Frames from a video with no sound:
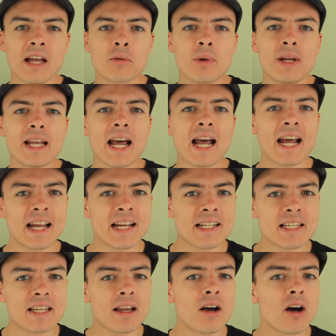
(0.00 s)
and we
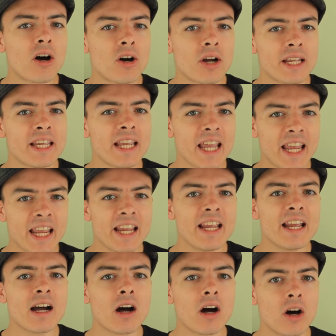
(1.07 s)
add
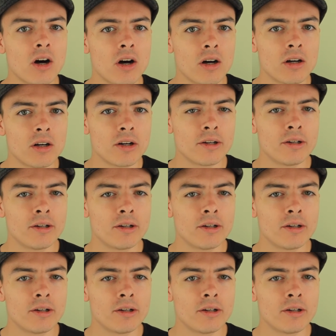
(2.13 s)
IER.